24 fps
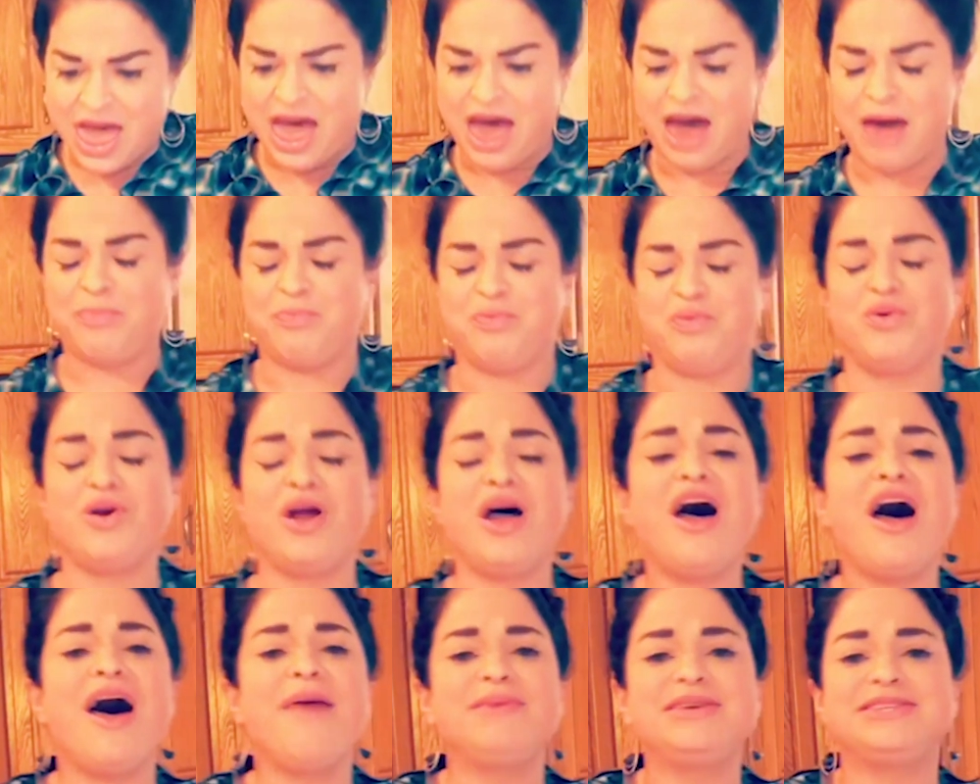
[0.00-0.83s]
was like my
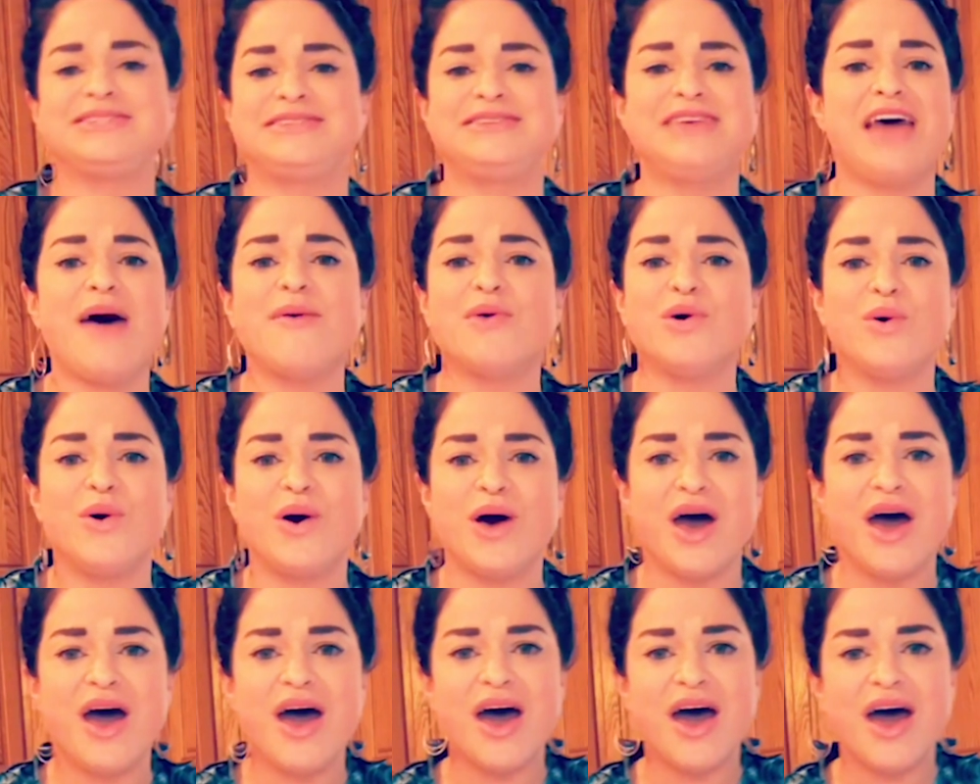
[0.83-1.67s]
dream, my
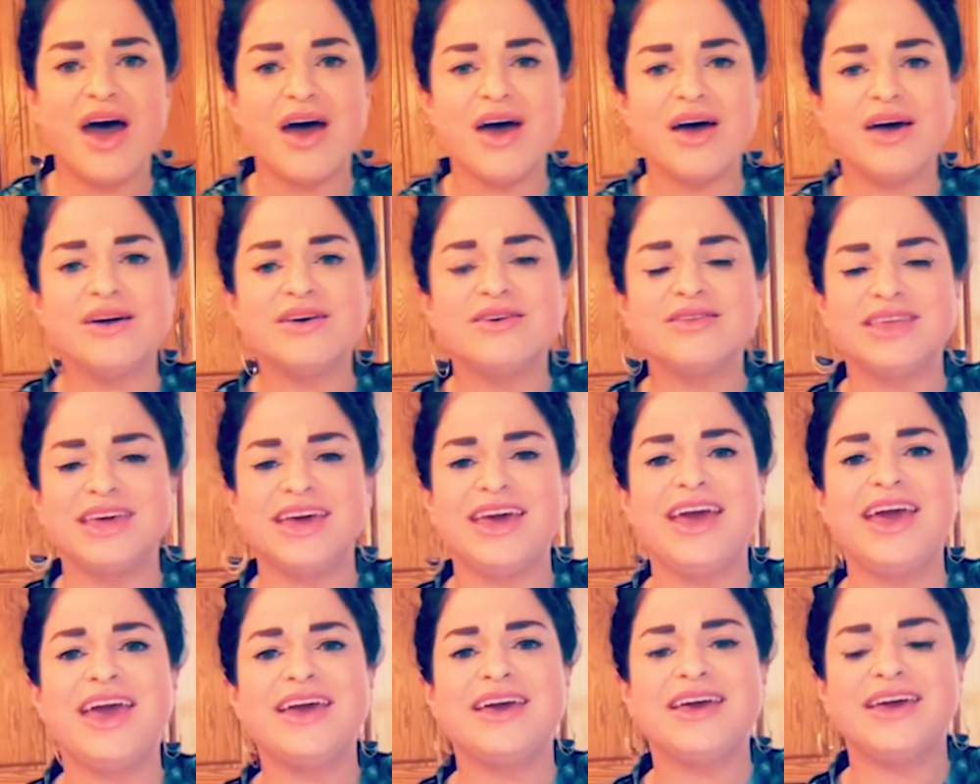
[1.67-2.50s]
goal when I was growing
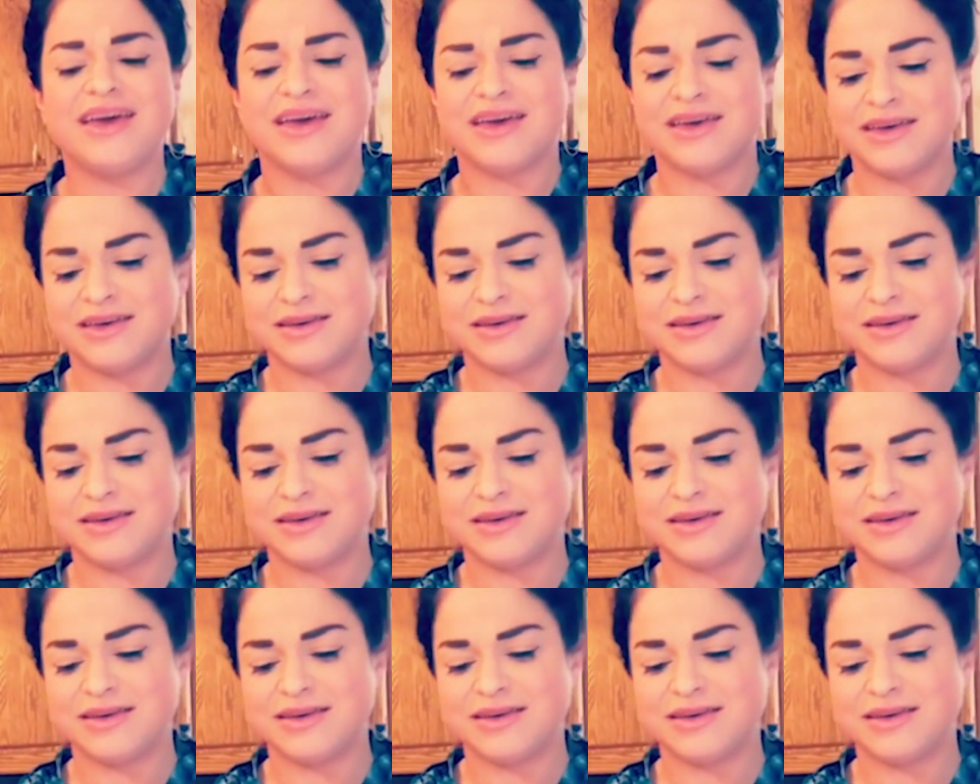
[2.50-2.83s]
up, was to